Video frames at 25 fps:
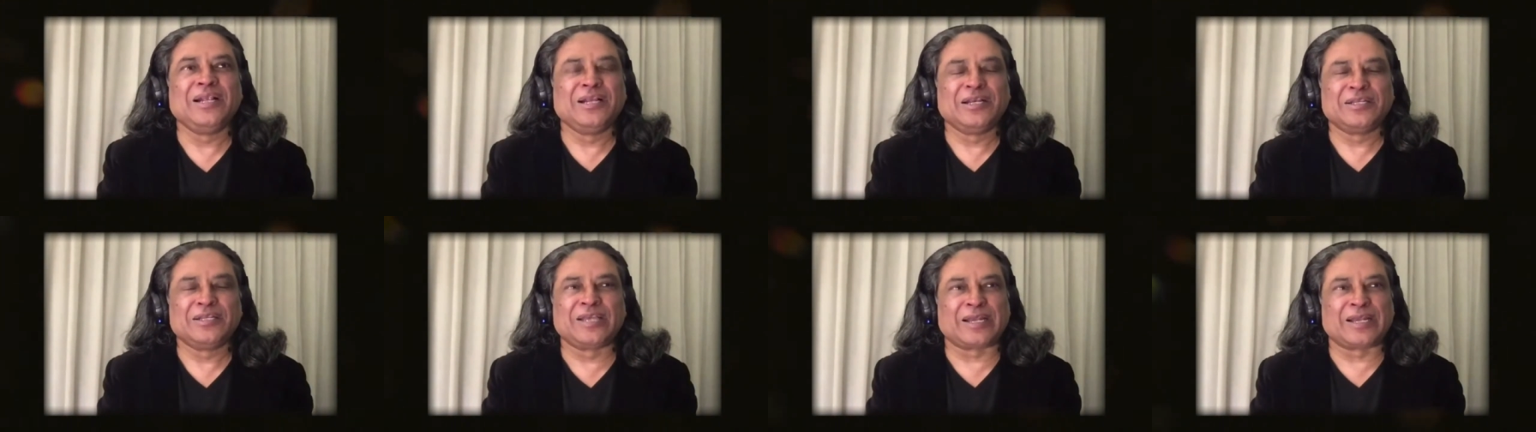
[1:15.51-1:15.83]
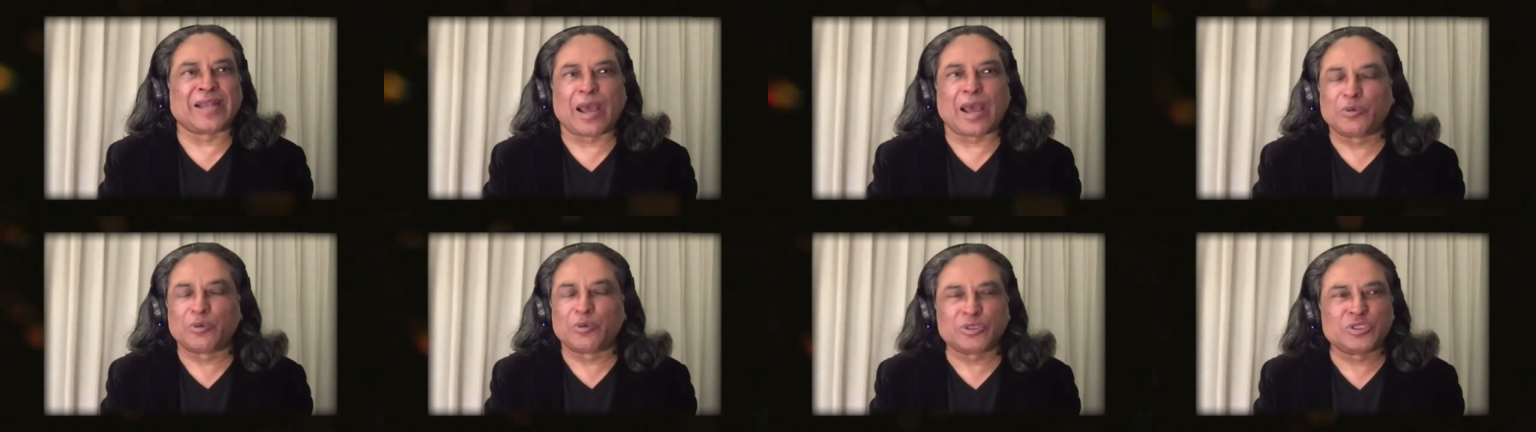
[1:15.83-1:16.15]
that
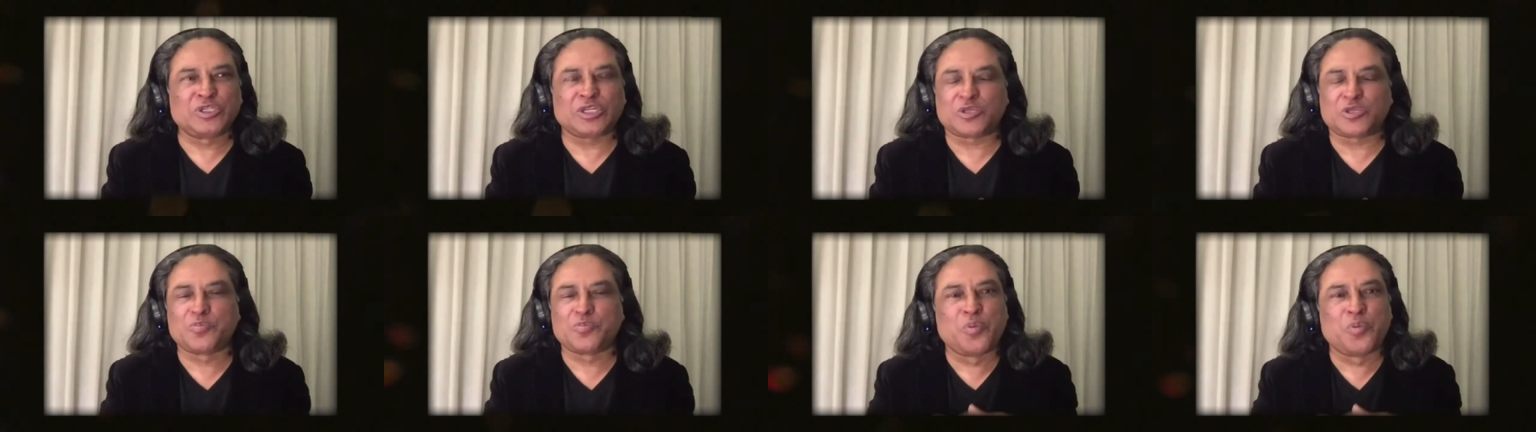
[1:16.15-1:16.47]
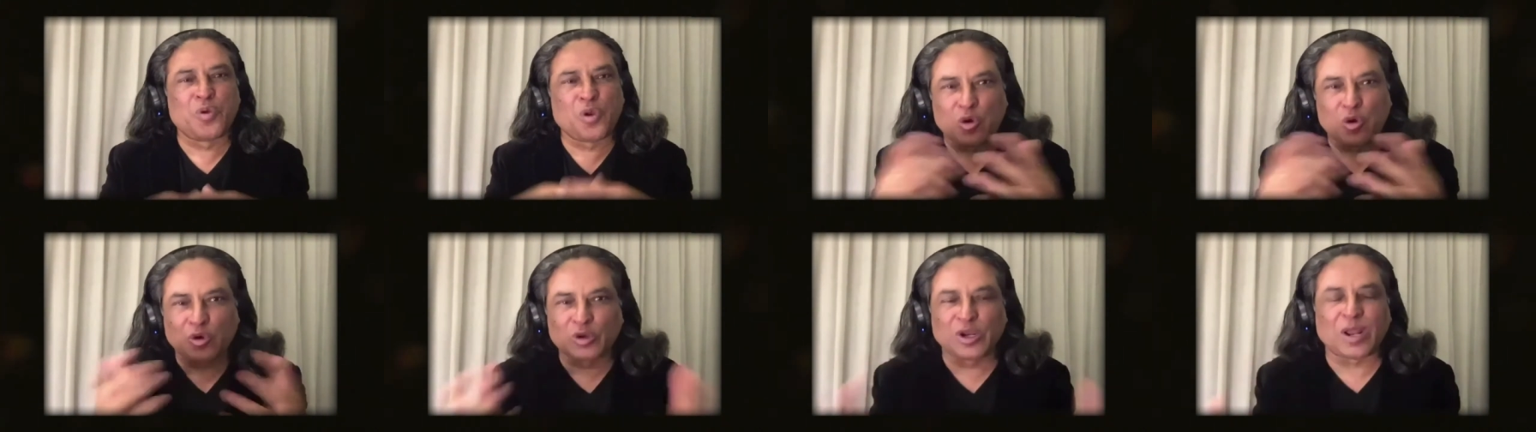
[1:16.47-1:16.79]
I was just
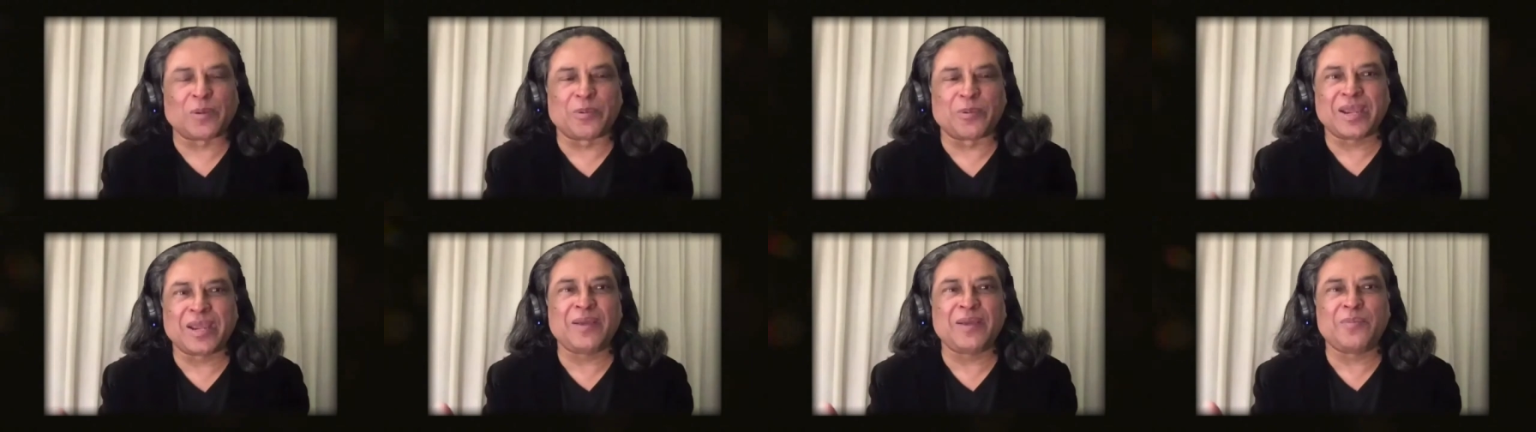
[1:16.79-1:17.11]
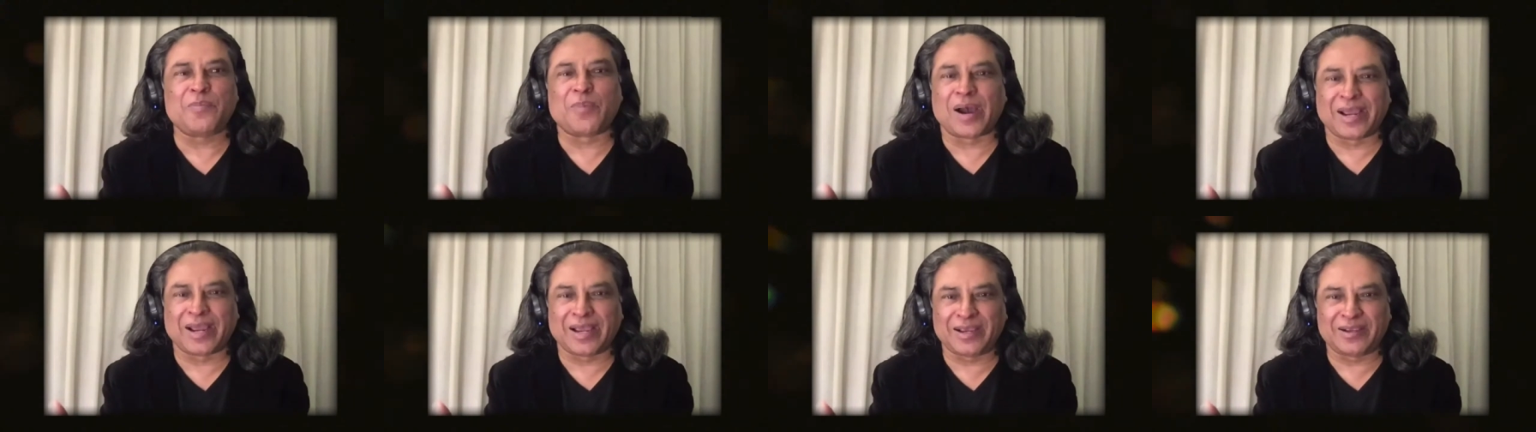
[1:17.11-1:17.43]
blown away
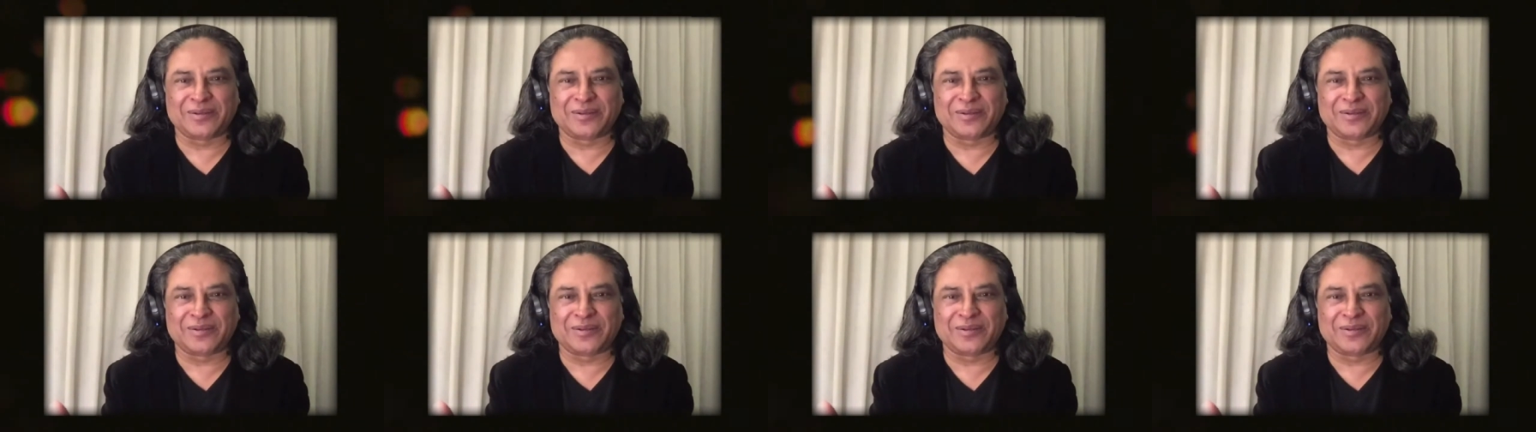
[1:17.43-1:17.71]
by